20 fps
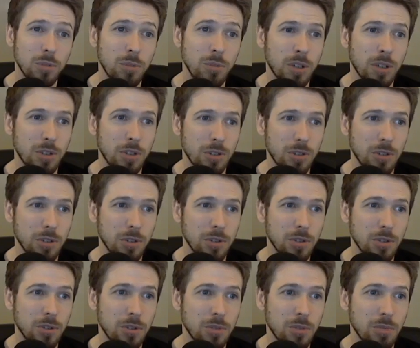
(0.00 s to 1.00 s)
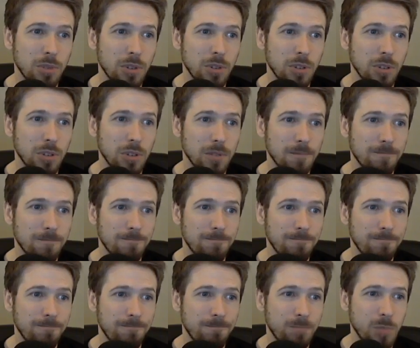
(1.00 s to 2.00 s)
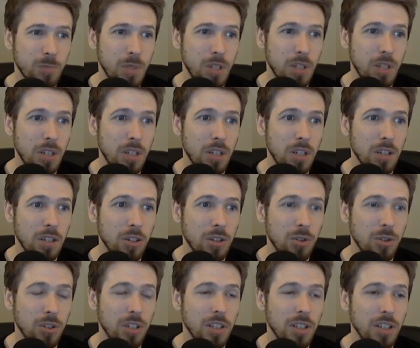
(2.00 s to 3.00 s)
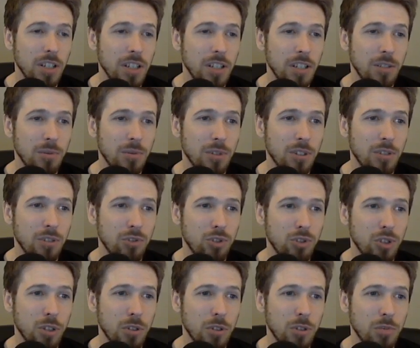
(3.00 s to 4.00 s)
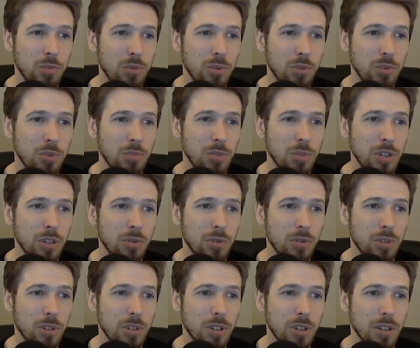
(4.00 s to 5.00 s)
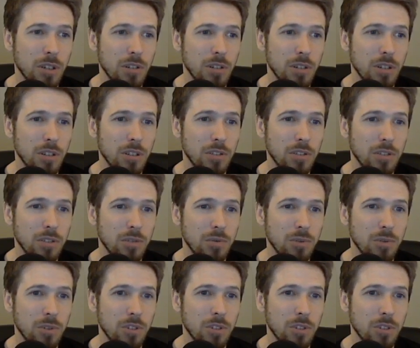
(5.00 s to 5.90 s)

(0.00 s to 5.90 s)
by skulls, but create 8 red gems boosted by orc allies. Give 1